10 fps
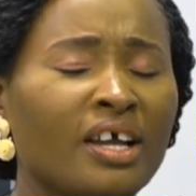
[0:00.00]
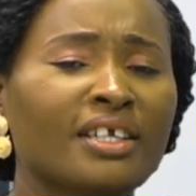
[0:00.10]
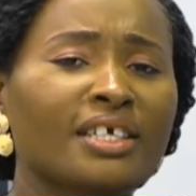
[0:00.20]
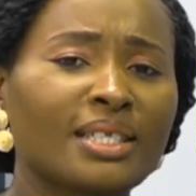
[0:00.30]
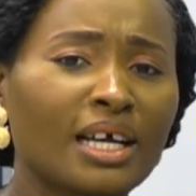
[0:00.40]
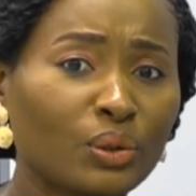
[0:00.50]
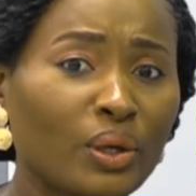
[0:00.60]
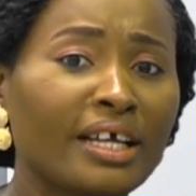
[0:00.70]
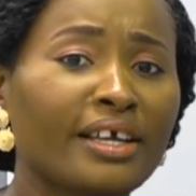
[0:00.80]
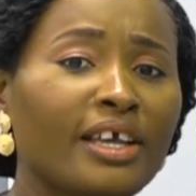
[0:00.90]
It is
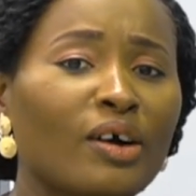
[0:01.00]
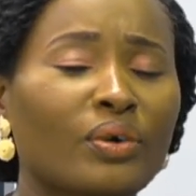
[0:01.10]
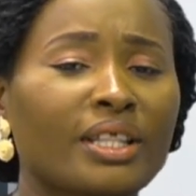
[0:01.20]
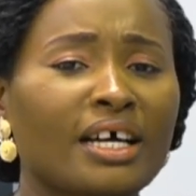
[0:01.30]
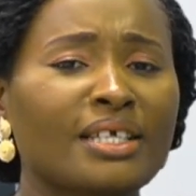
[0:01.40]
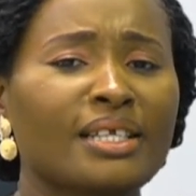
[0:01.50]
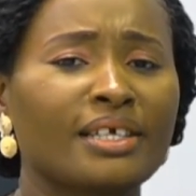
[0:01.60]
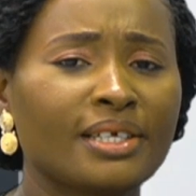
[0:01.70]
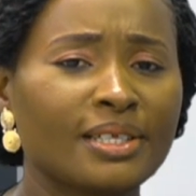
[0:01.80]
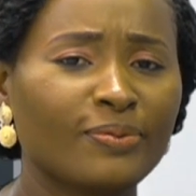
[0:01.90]
actually here with us.
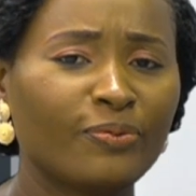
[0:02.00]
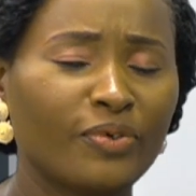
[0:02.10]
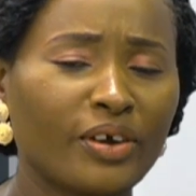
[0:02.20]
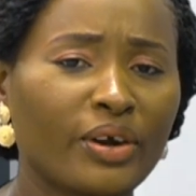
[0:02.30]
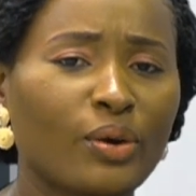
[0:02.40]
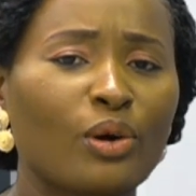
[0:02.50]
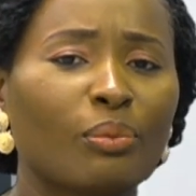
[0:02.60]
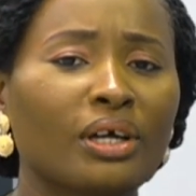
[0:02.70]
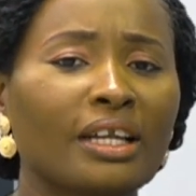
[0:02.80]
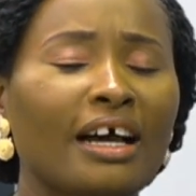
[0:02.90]
It is very common,